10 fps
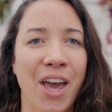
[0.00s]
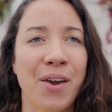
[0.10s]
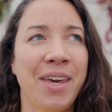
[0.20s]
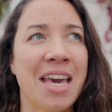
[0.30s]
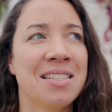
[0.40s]

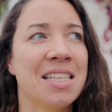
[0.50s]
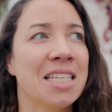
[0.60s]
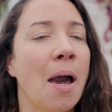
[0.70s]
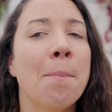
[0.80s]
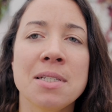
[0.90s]
Okay, so there's
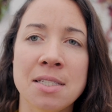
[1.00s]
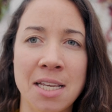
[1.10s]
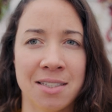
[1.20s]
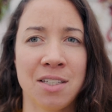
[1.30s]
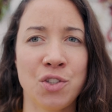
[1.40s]
a couple of
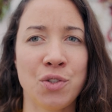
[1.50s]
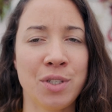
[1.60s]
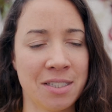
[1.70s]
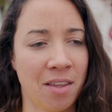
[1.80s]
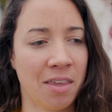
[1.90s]
settings you
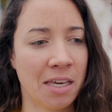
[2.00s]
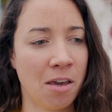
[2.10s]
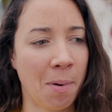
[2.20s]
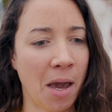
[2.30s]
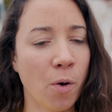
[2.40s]
need to
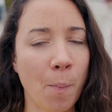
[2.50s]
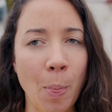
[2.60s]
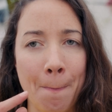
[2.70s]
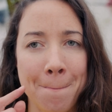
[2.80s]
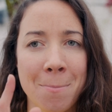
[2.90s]
think about.
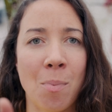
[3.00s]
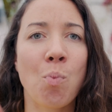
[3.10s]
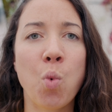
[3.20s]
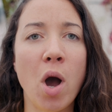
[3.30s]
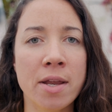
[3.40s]

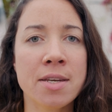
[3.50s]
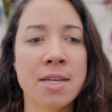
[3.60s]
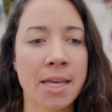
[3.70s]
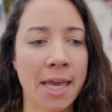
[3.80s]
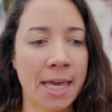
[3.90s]

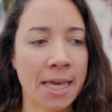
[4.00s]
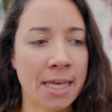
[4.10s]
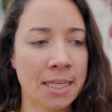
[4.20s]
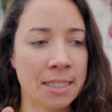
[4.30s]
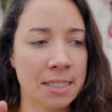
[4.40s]
One
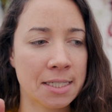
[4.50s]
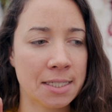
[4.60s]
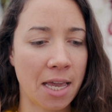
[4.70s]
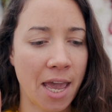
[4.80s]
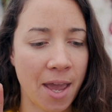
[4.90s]

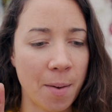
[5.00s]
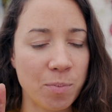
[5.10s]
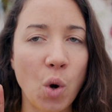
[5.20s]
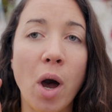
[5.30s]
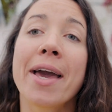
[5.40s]
is
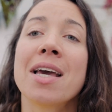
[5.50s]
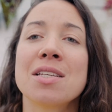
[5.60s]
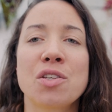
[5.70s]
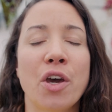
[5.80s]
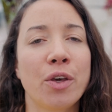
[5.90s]
your
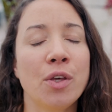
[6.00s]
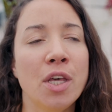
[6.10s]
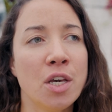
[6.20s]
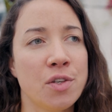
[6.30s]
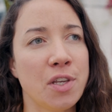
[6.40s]
ISO.
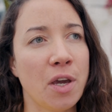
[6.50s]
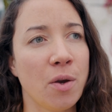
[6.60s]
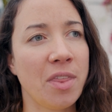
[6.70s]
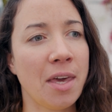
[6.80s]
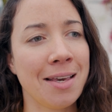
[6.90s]

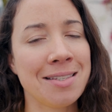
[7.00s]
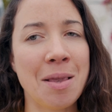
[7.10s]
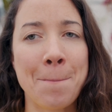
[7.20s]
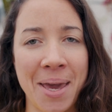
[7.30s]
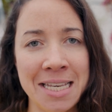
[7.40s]
So there is
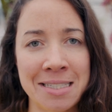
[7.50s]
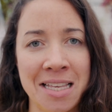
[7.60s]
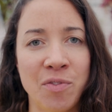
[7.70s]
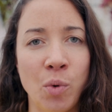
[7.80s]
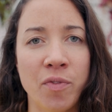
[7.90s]
a base
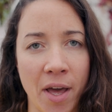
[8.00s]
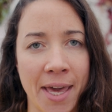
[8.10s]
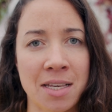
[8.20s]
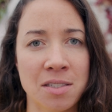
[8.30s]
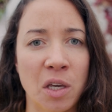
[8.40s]
level of
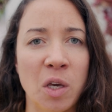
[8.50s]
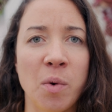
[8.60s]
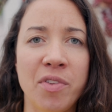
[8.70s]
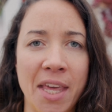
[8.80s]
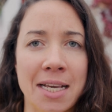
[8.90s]
ISO with the